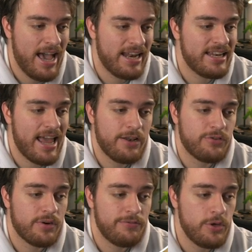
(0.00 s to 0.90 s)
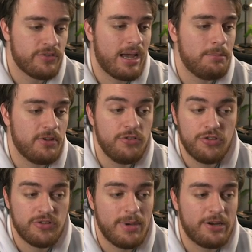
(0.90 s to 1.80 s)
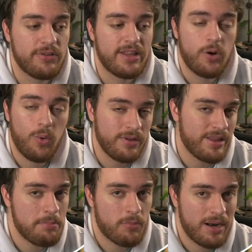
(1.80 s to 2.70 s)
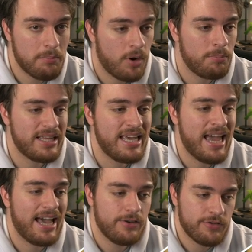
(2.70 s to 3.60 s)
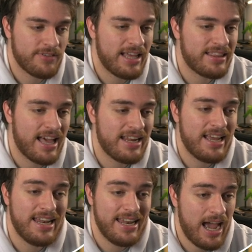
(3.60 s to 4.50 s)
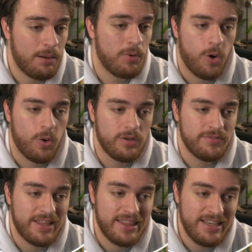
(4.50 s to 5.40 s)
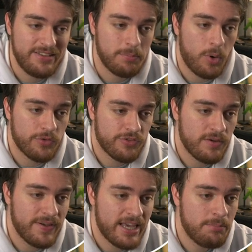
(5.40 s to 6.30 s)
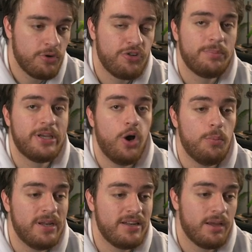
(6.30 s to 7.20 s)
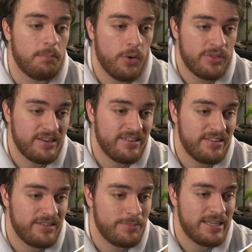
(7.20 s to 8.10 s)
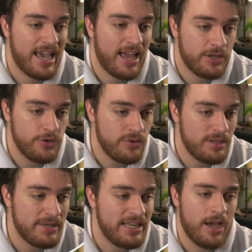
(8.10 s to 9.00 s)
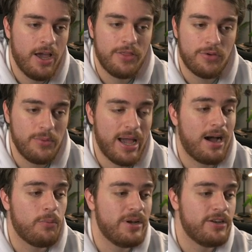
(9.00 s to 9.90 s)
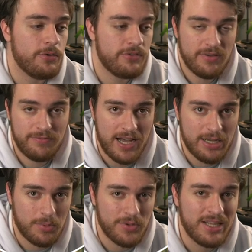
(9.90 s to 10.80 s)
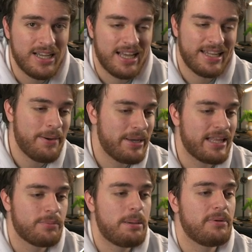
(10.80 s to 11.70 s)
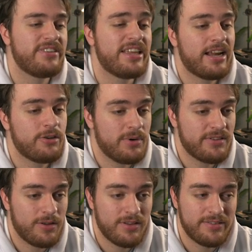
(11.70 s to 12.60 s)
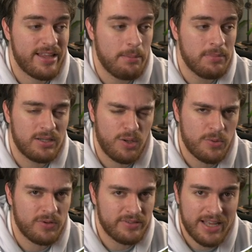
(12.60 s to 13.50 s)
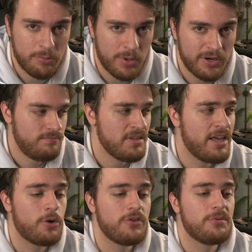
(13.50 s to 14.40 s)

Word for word: and hit enter a few times just to make sure that all of them run properly. And just like that, now all of these ports over here should be opened, both TCP and UDP, through our Windows firewall, allowing other people to connect to us on the same local network. In order to